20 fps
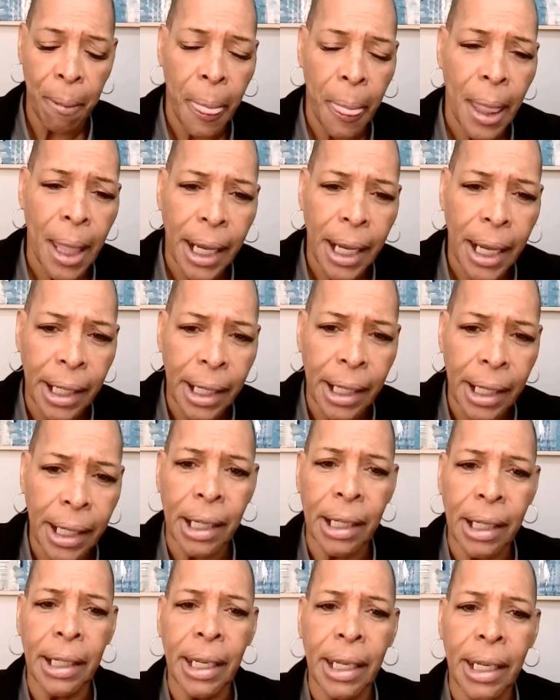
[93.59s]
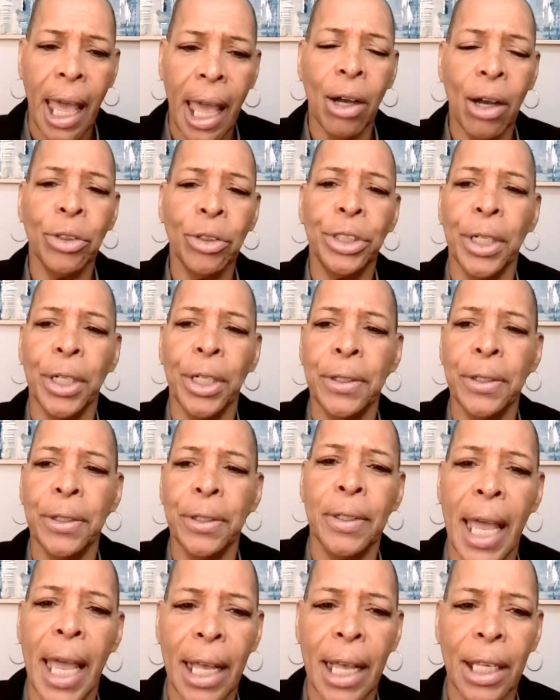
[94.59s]
And I'll show you
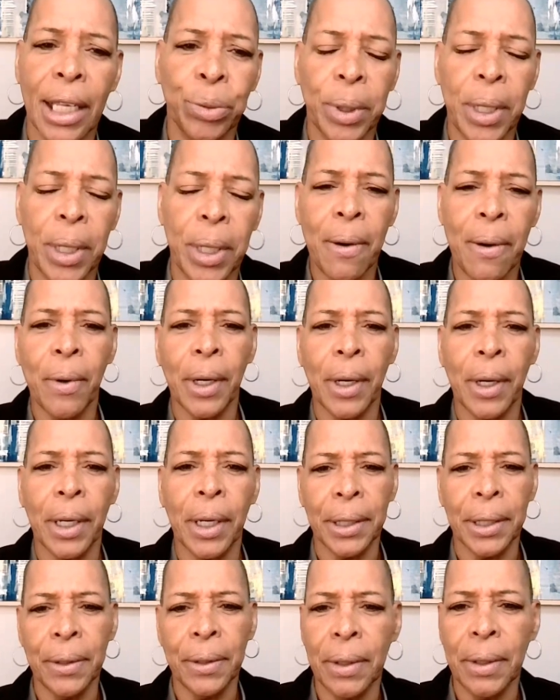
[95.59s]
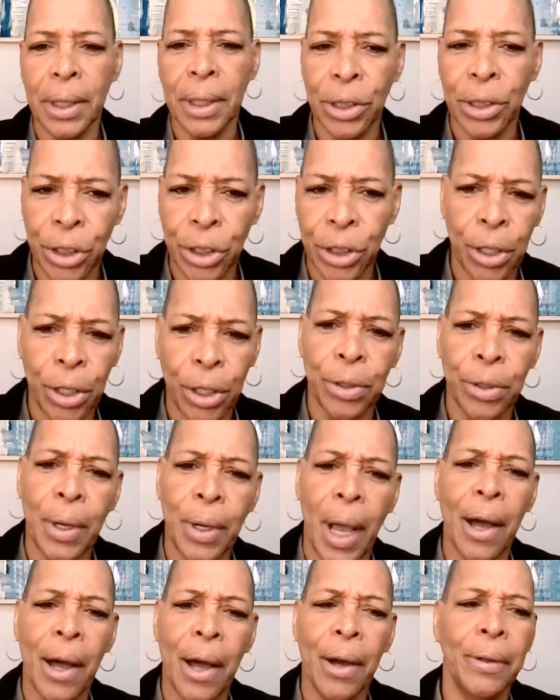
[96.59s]
guys what I'm working on and show you
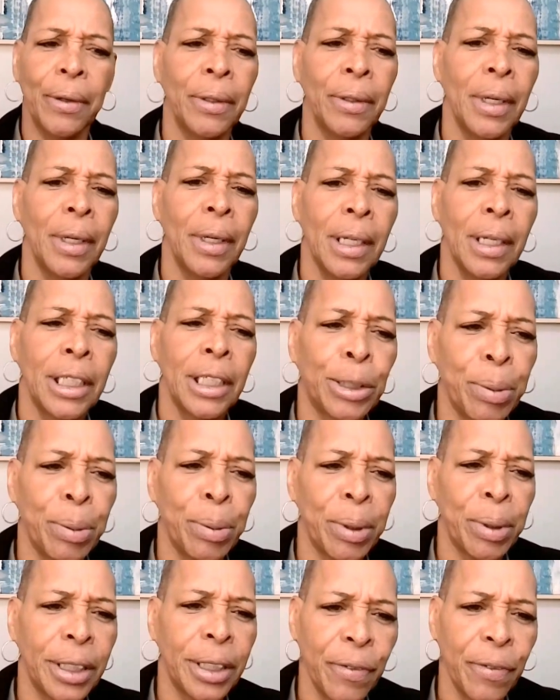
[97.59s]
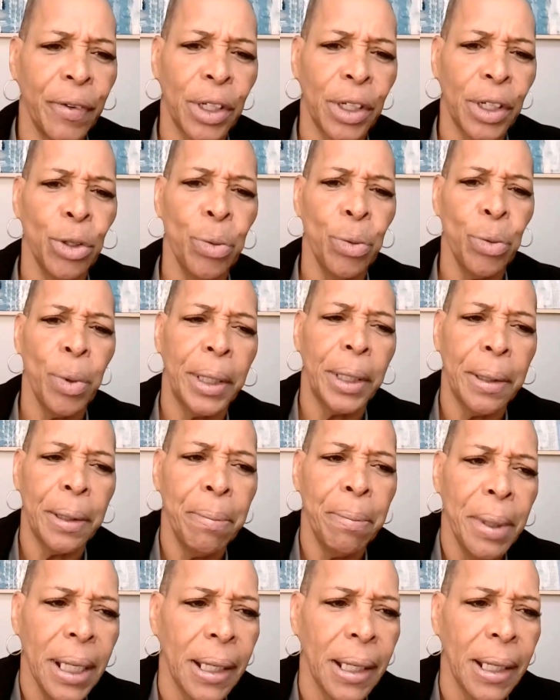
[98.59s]
how specific you want to
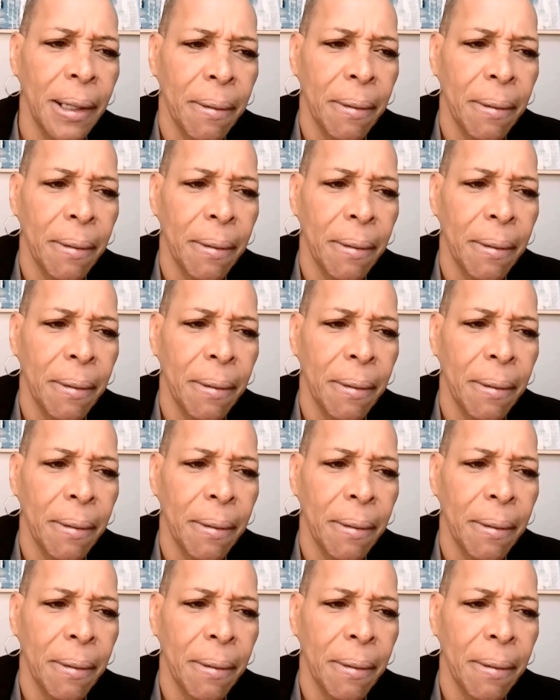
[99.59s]
be.